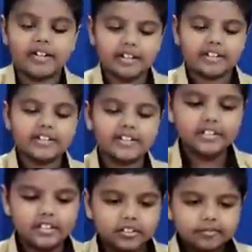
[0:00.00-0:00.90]
is
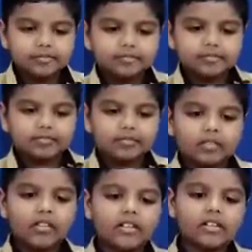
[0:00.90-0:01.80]

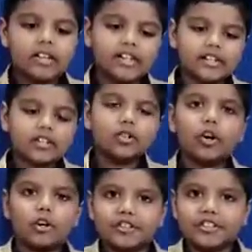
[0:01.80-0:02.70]
there is no
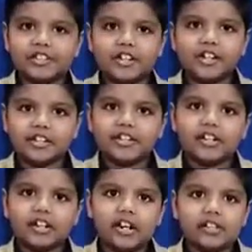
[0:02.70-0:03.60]
oxygen in the
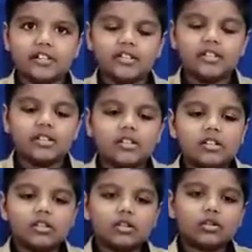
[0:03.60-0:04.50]
glass.
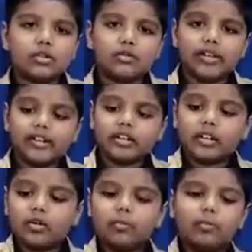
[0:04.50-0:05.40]
So when
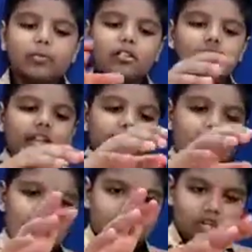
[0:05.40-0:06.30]
you put the glass